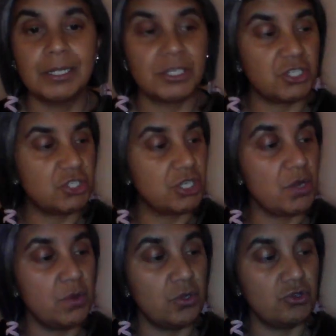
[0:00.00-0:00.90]
to
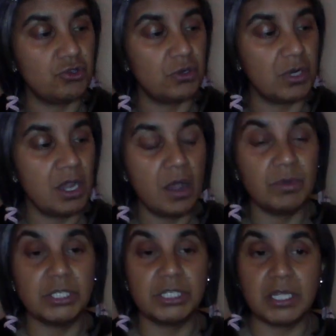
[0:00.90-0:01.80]
show who you truly are,
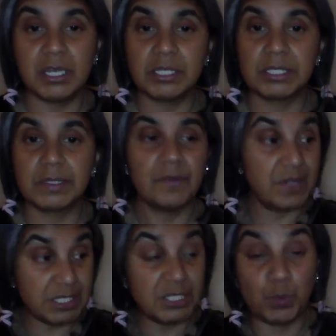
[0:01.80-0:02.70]
which is this
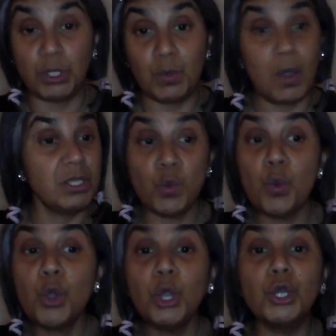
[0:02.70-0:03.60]
is what you are. It's all
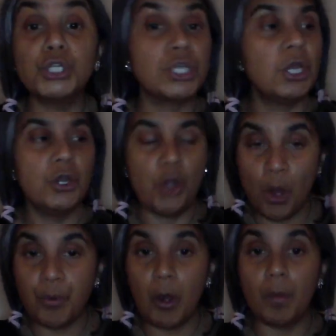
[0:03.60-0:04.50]
good. No
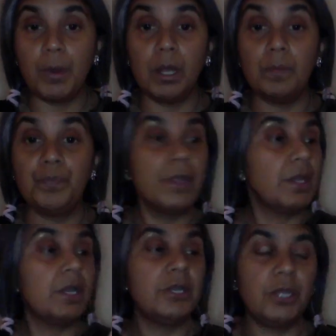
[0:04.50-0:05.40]
problem.
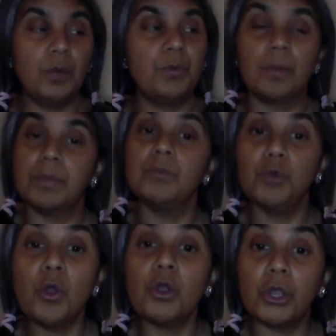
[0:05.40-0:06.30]

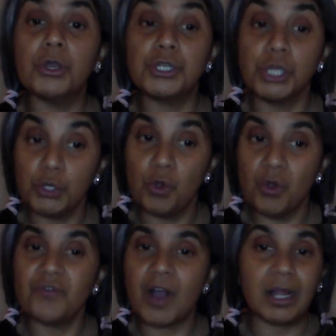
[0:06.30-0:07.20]
You're good. You're
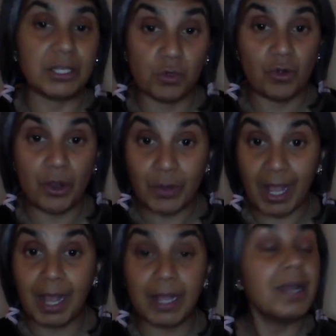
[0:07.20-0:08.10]
fine. You're
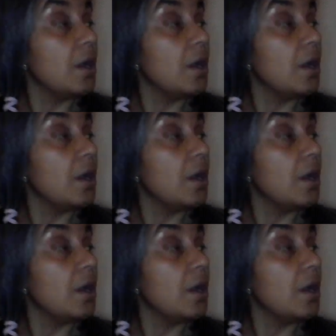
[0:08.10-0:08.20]
okay.